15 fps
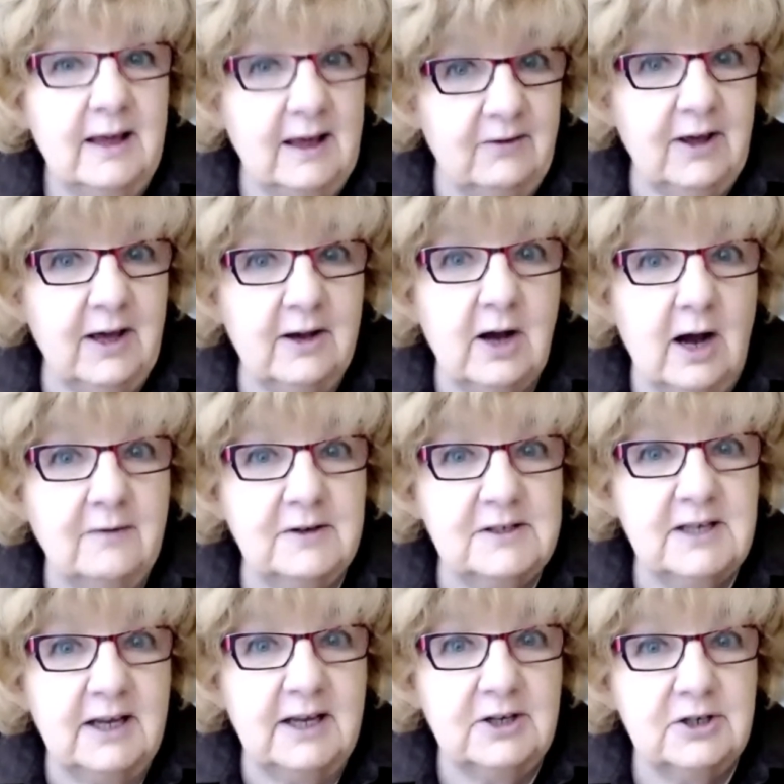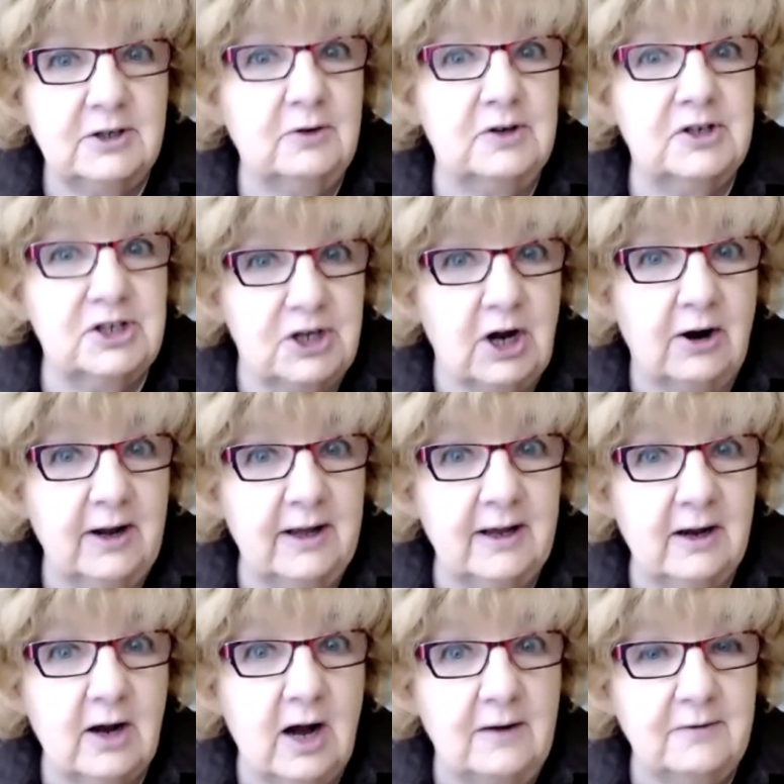giving a conversation or
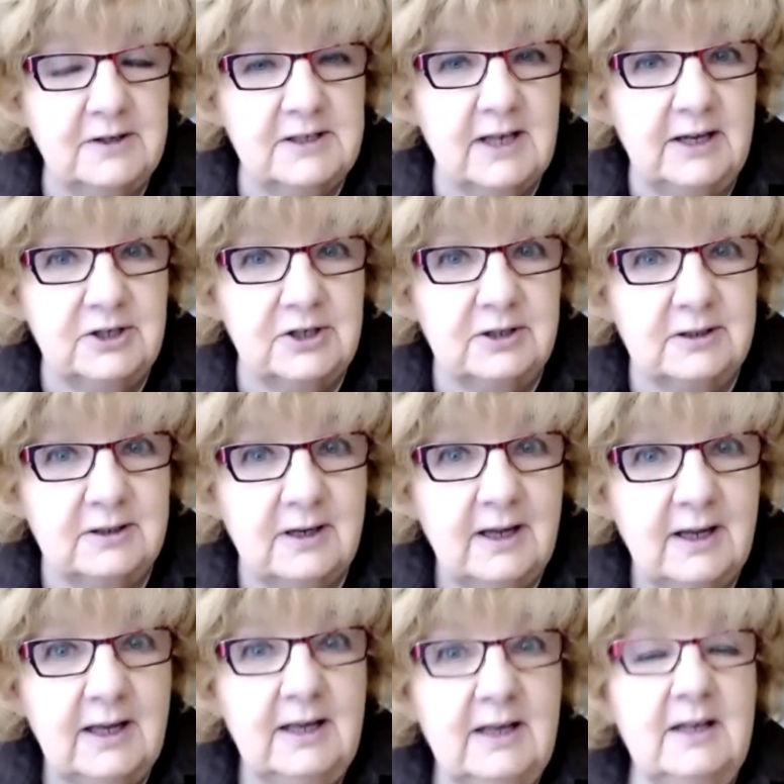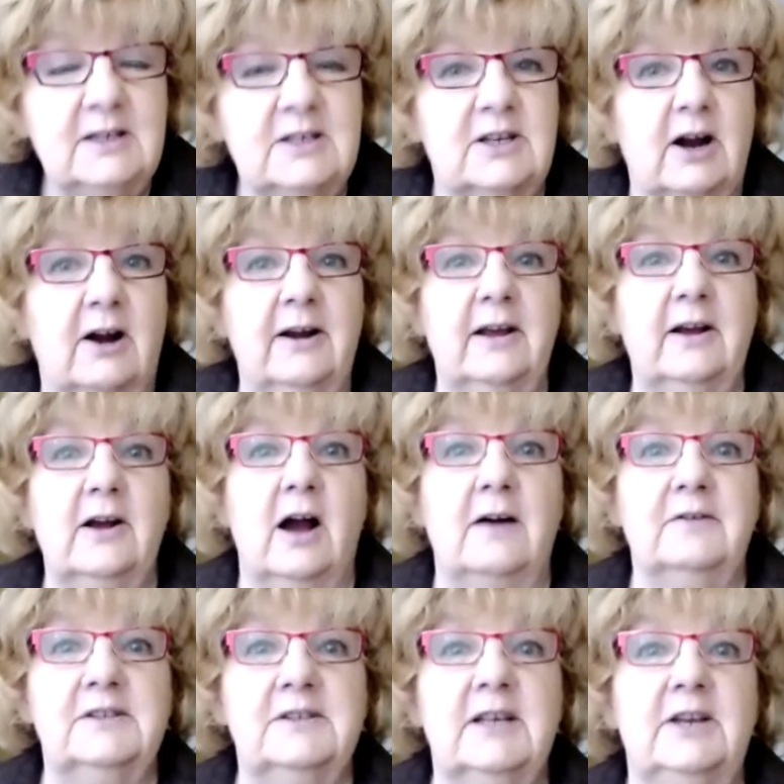starting a conversation? Starting a
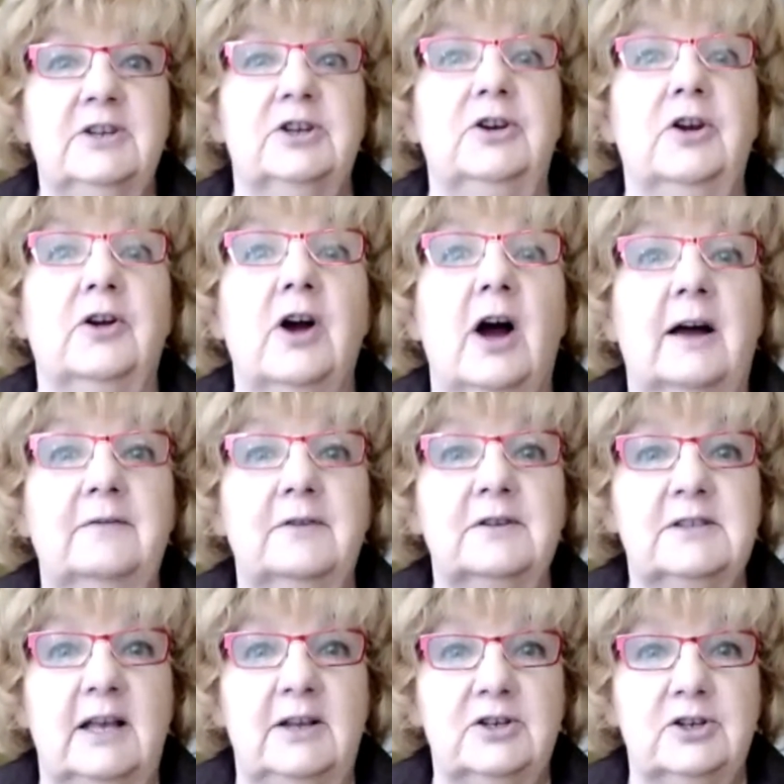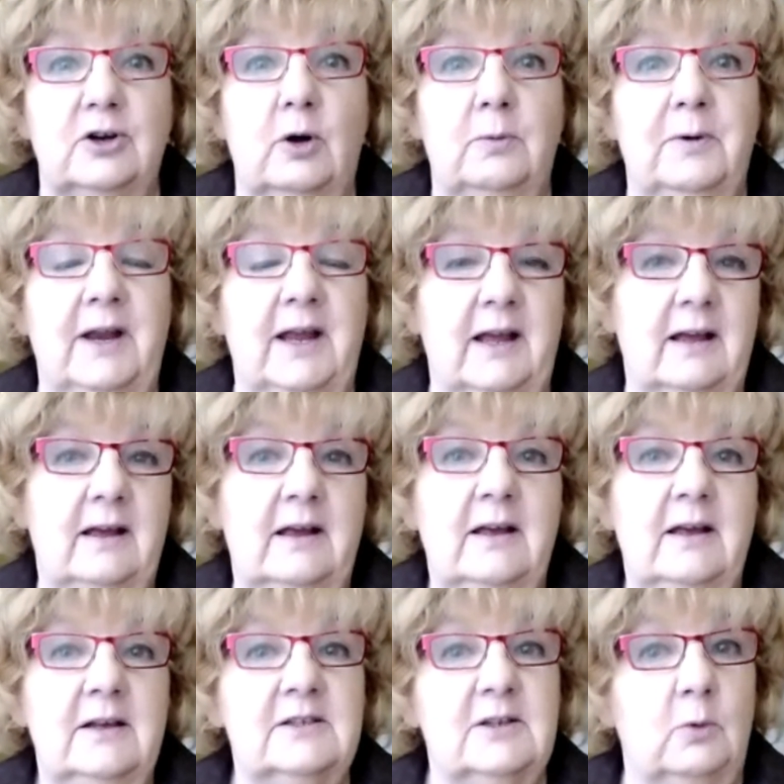conversation, your conversation opening.
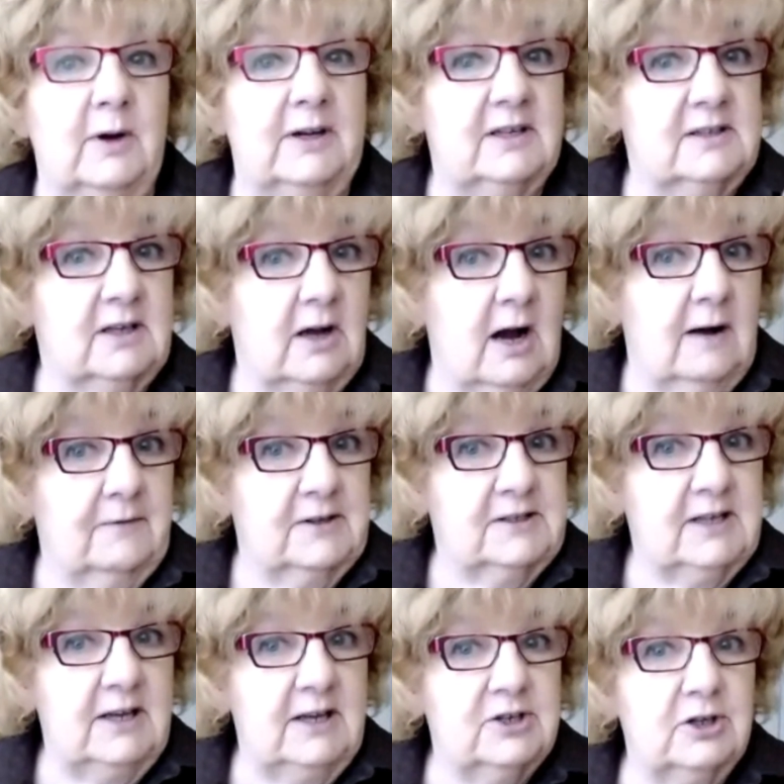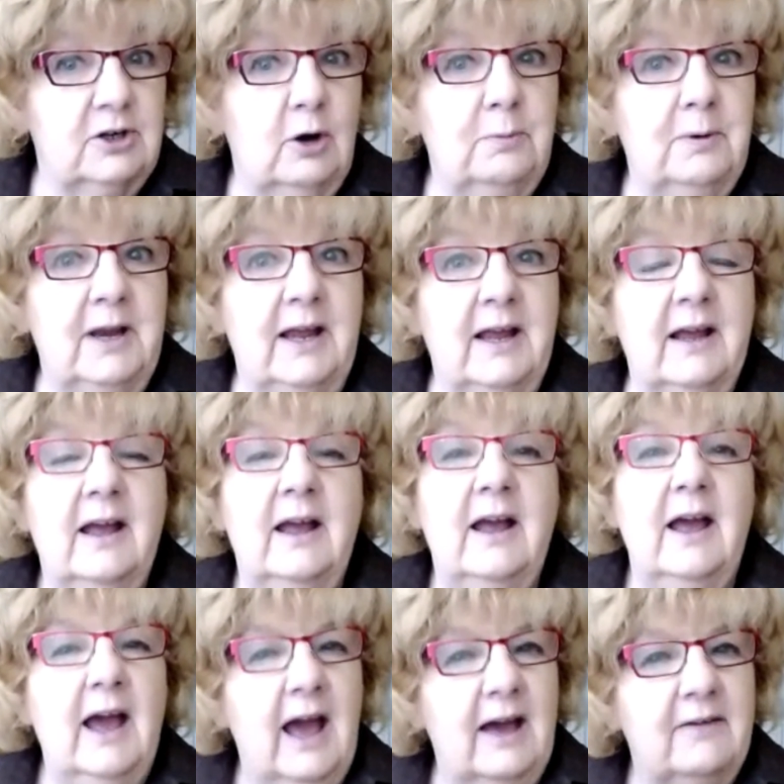So, what does a conversation opening
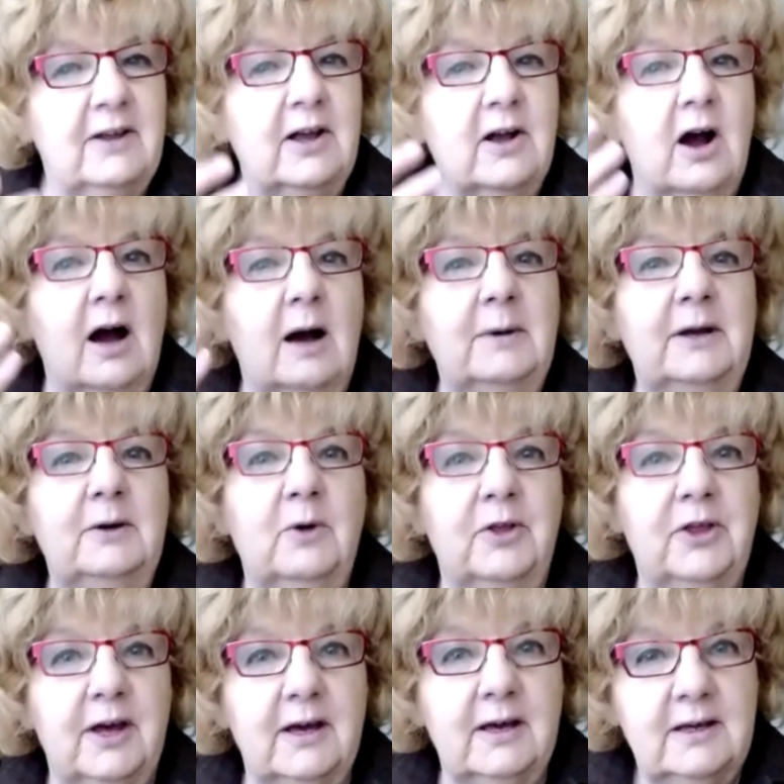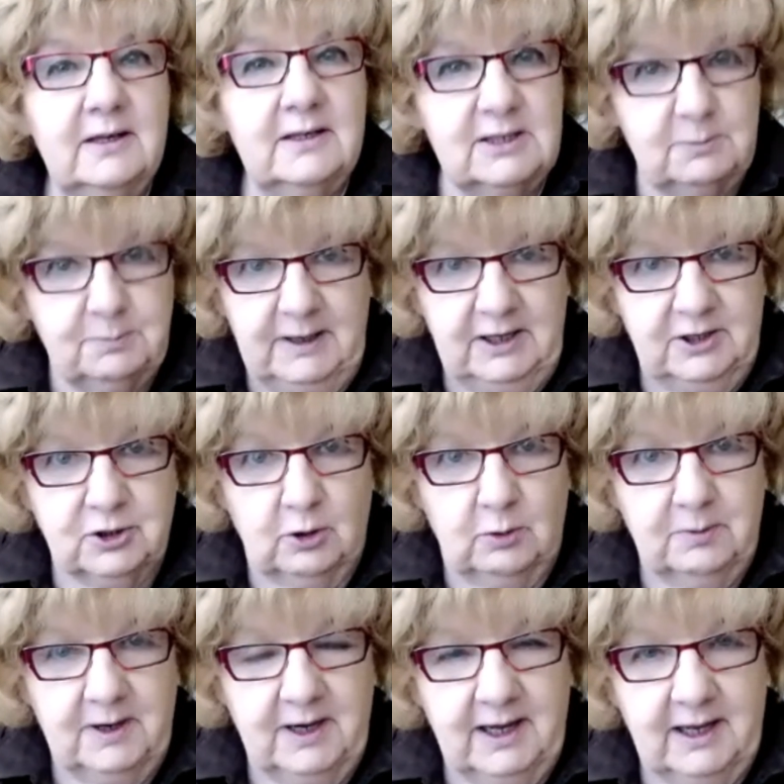have in common with a speech
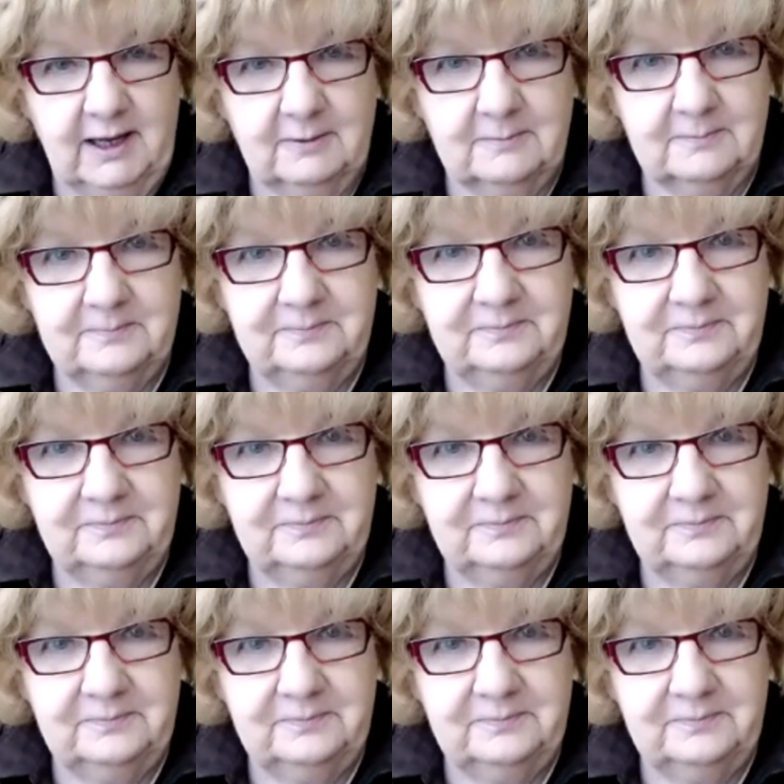opening?